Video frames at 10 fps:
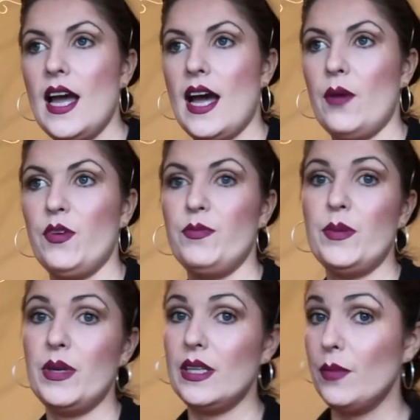And with me
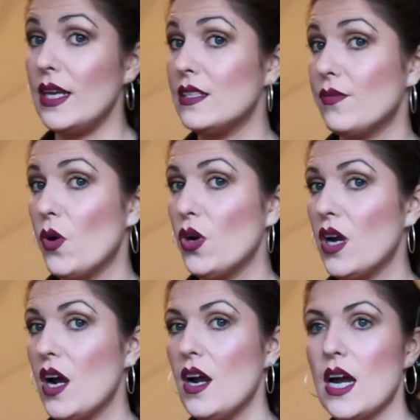being the maid of
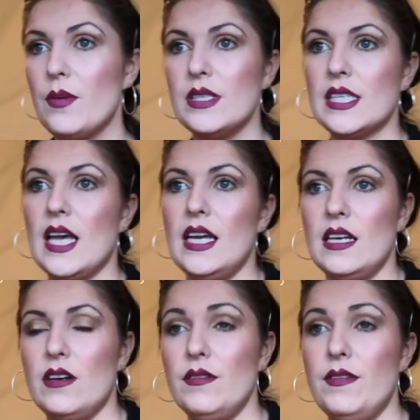honour, I was kind
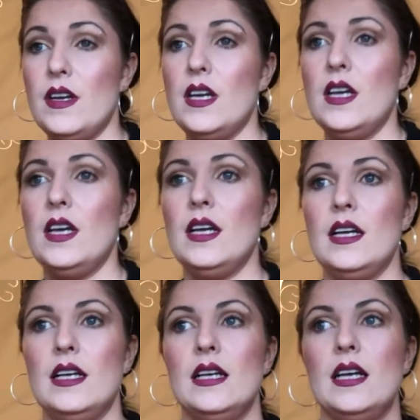of
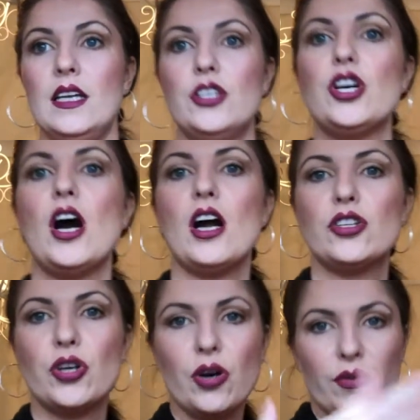in
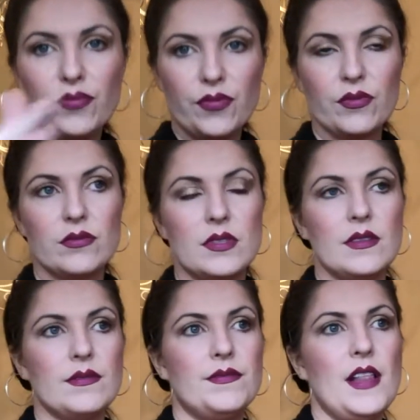charge of
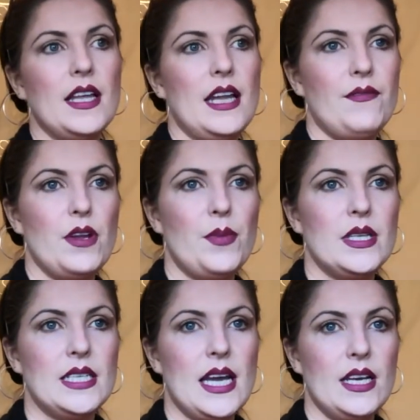filling
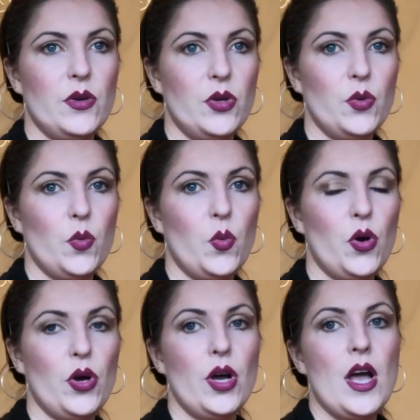everybody in on
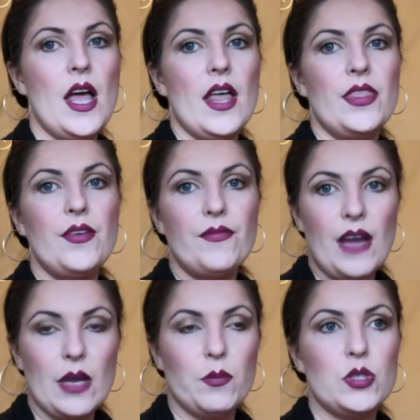what the
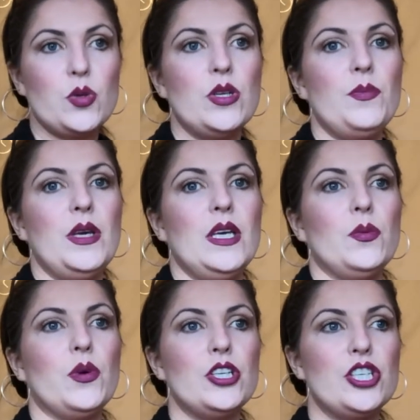vibe was going to be,
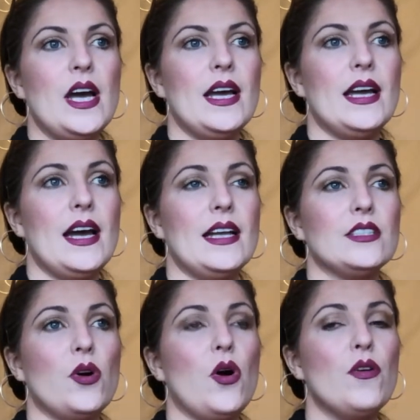which I
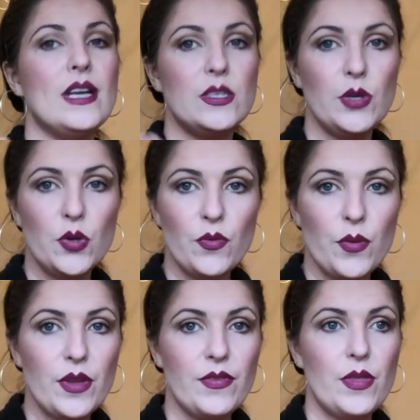had already been over
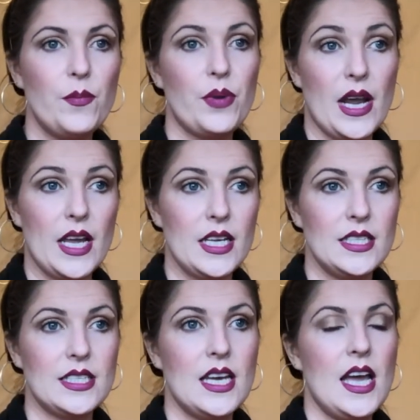with the
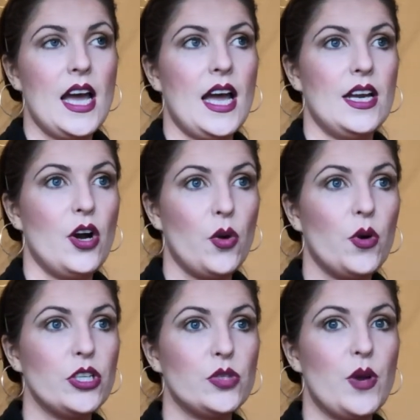bride, and her words